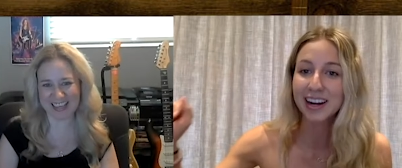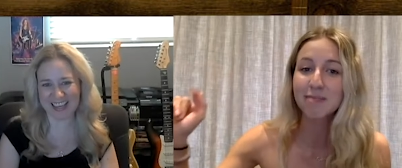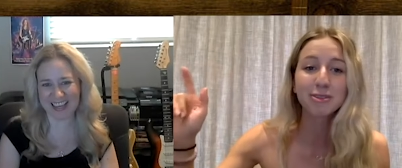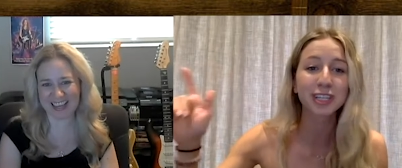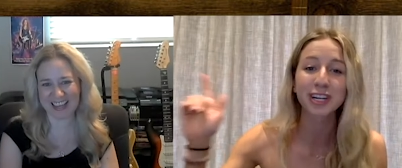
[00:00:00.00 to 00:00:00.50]

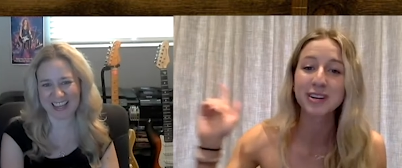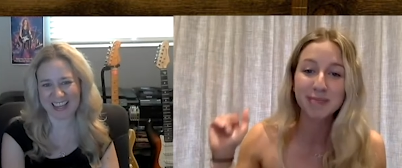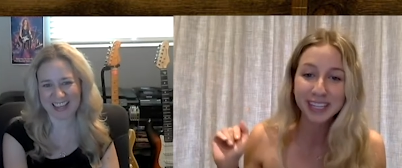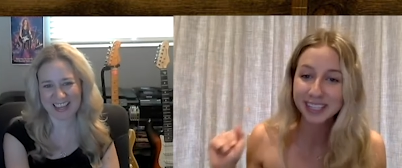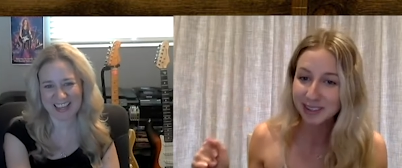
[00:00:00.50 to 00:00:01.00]
Speaker 1: And I'm sure
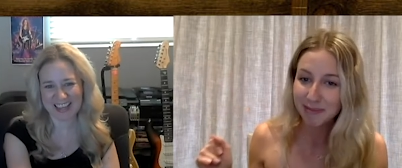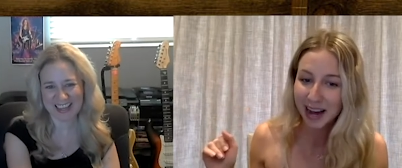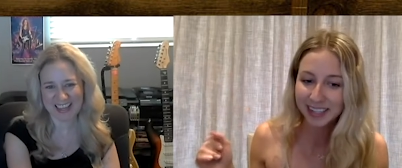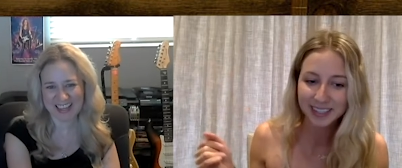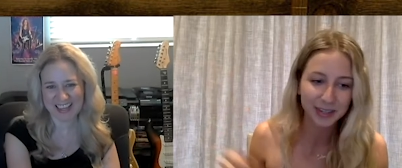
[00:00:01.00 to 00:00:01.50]
it makes you
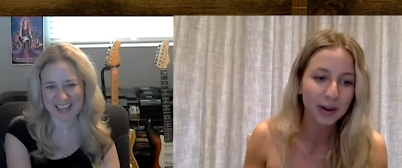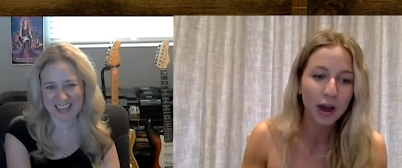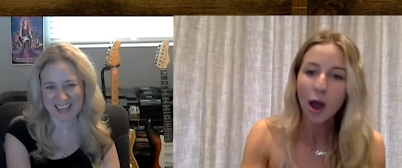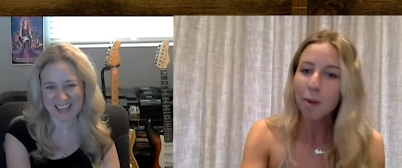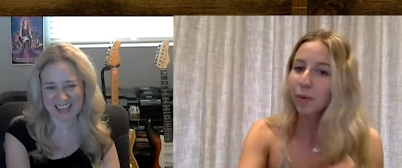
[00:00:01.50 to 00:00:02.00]
mad too.
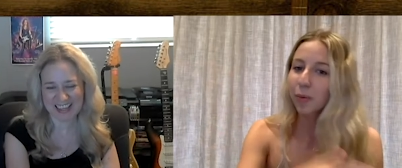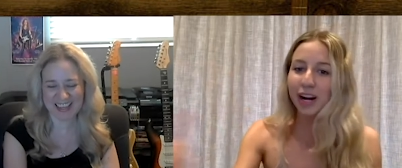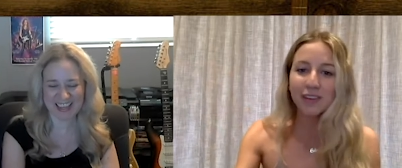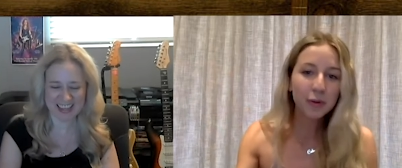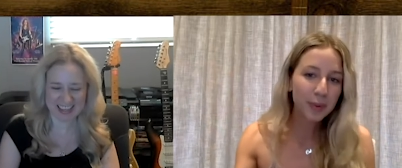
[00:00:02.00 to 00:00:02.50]
But
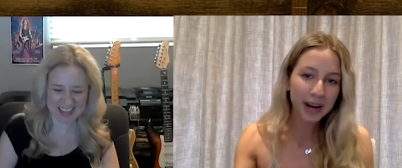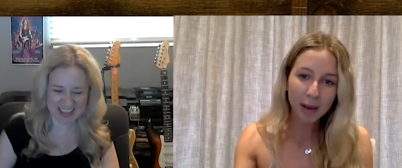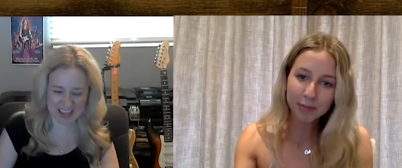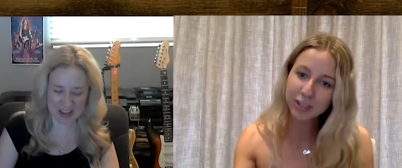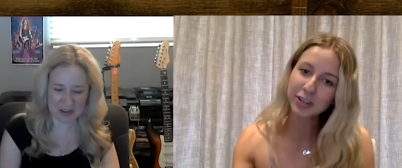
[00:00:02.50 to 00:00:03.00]
what have you been
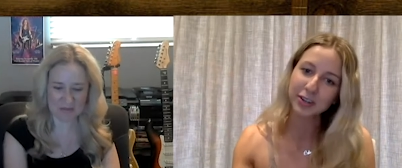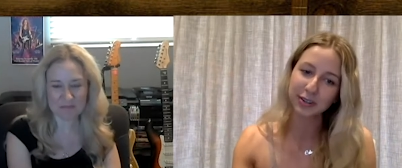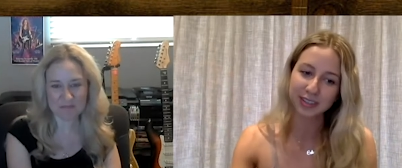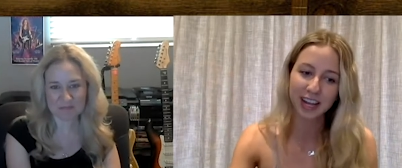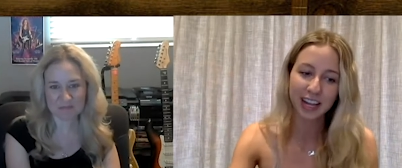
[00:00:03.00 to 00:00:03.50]
up
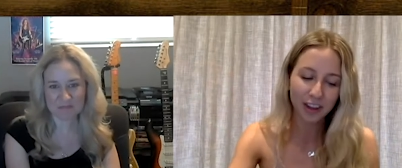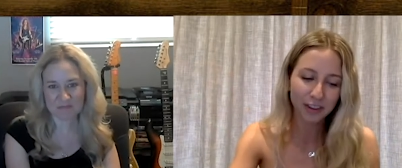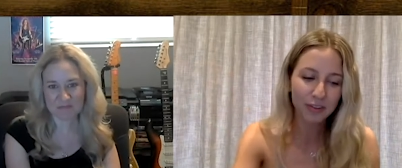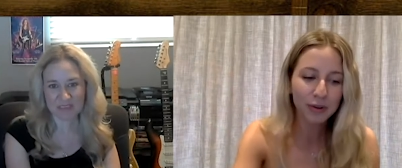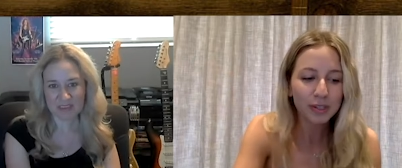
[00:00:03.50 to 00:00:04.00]
to? Tell
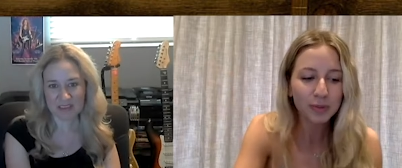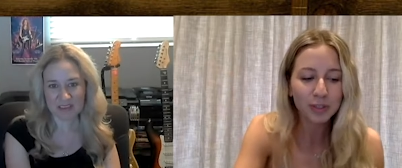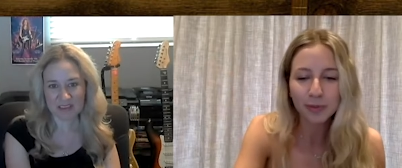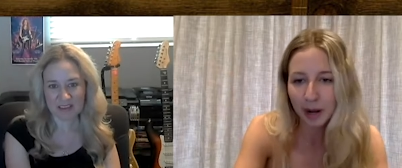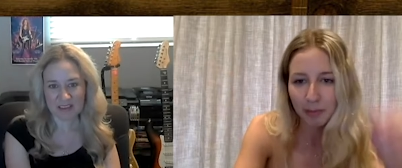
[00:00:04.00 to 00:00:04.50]
all the viewers
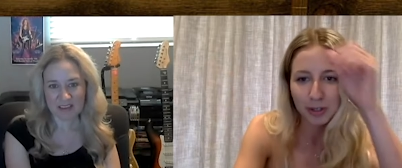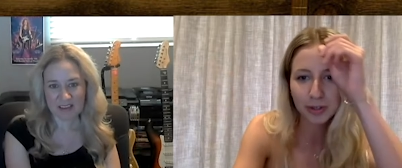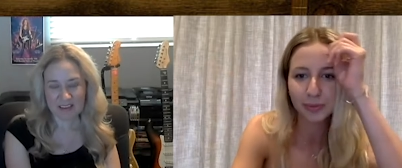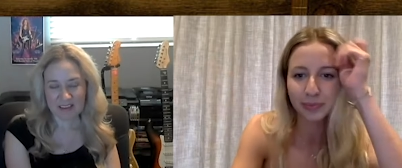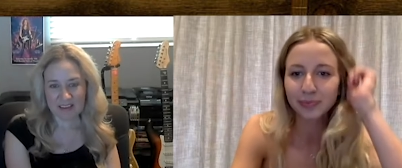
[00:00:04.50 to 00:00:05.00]
what you've been up
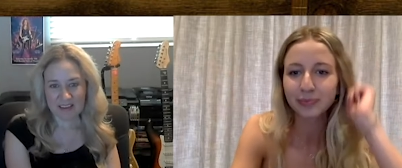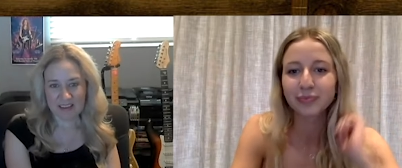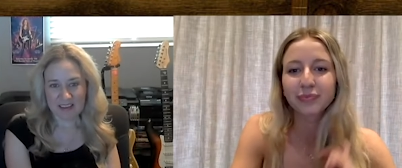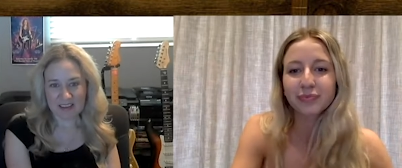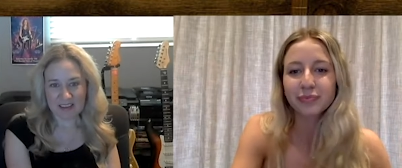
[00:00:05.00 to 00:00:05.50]
to.
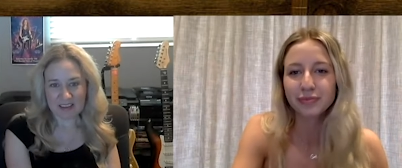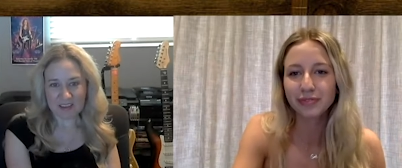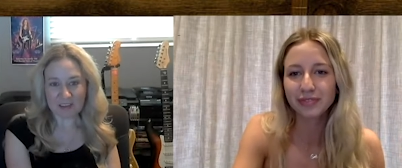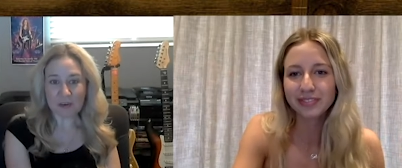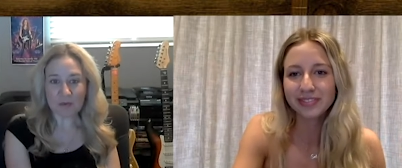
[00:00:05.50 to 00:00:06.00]

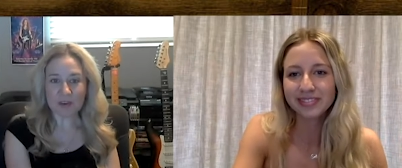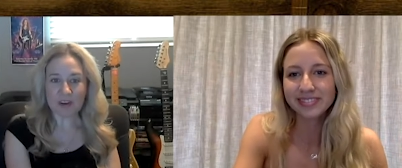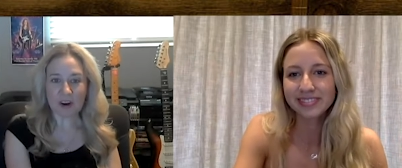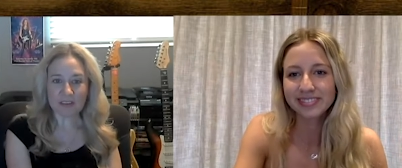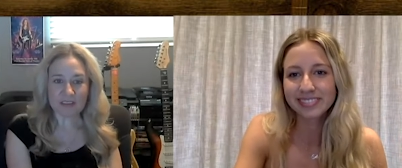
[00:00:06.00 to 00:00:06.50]
Speaker 2: You know,
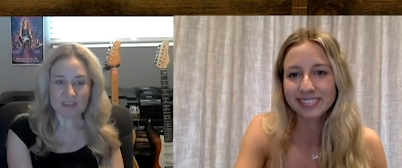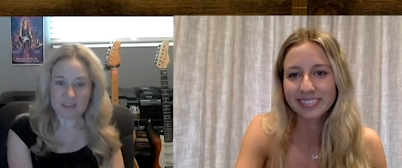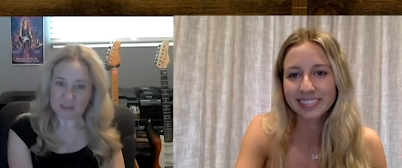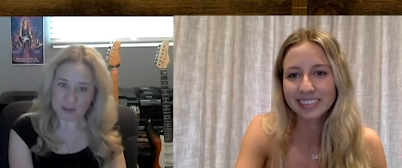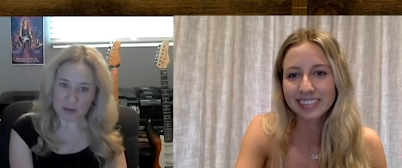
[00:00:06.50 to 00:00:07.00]
regardless of
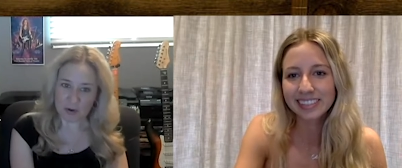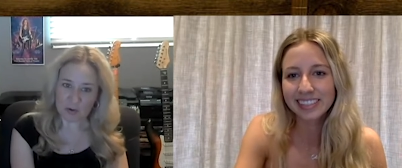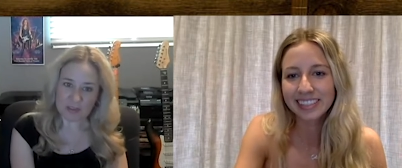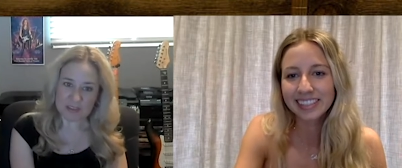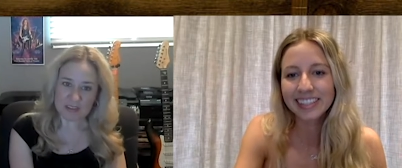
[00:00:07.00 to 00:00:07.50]
the
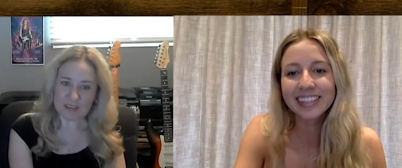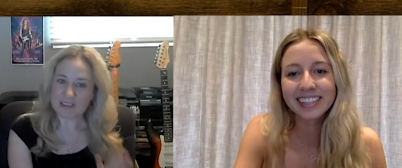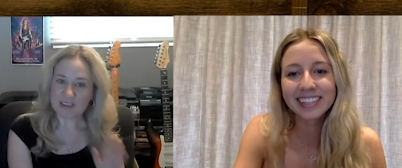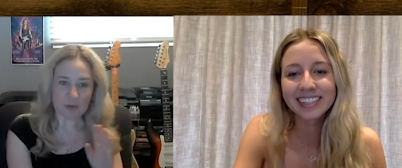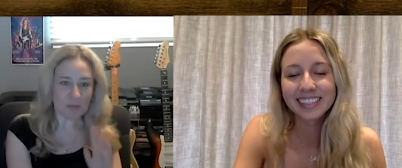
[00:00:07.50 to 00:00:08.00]
shows,
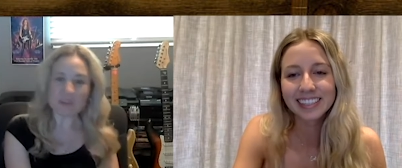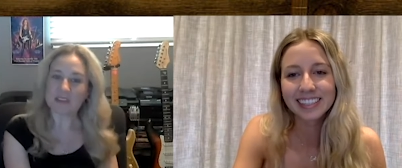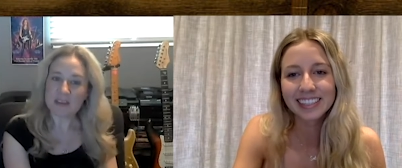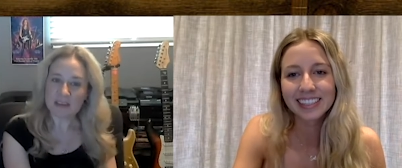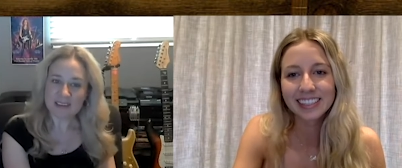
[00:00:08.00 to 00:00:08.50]
it's still
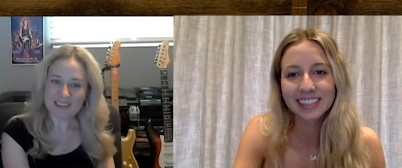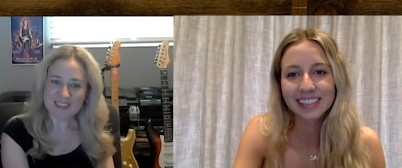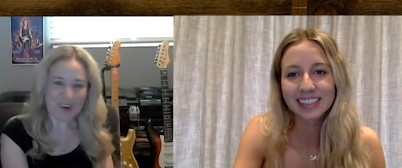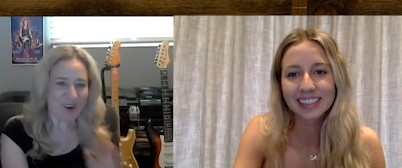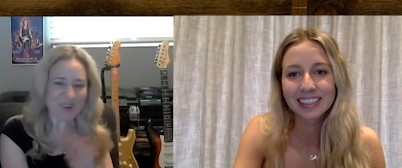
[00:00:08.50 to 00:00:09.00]
busy.
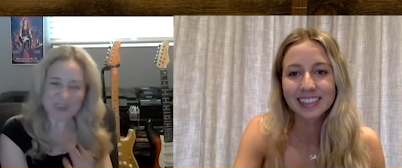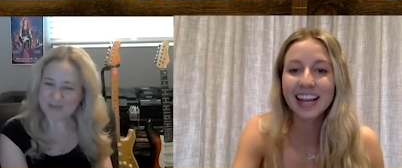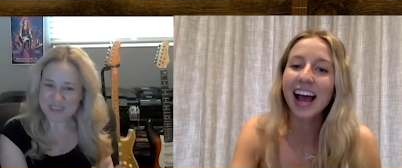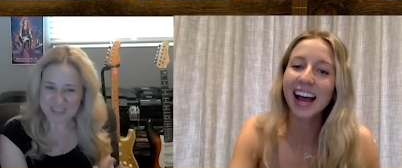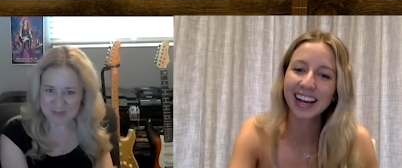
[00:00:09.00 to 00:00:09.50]
It's
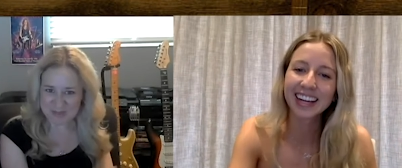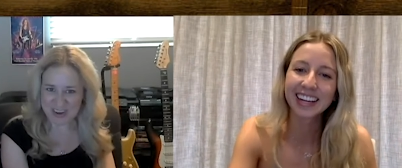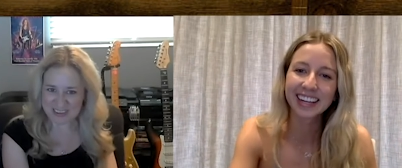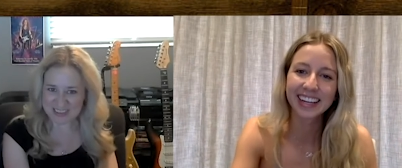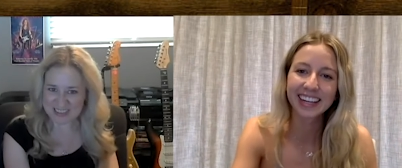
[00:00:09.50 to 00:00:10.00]
always busy
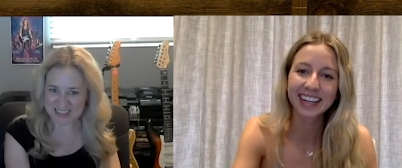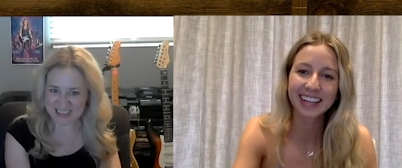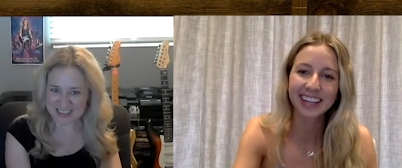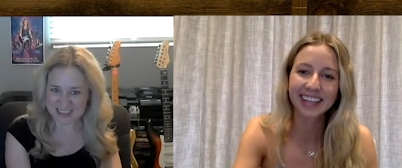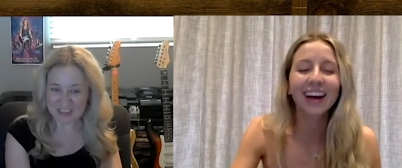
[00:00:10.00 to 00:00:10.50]
behind the
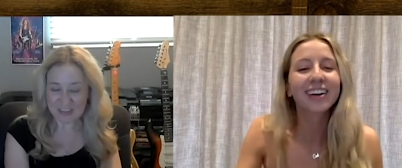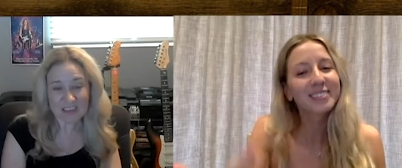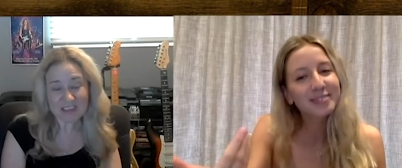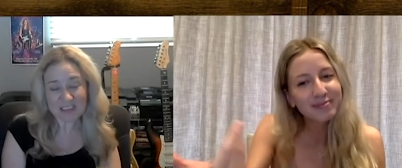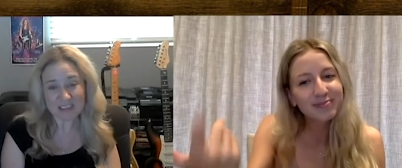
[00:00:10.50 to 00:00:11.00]
scenes. So
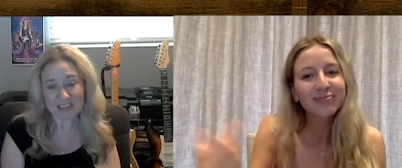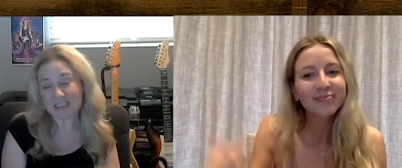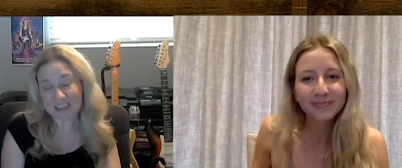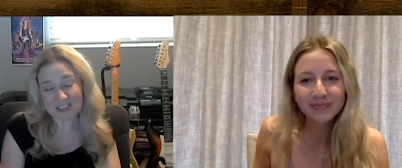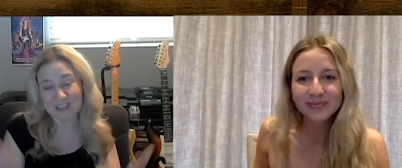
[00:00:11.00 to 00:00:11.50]
that's that's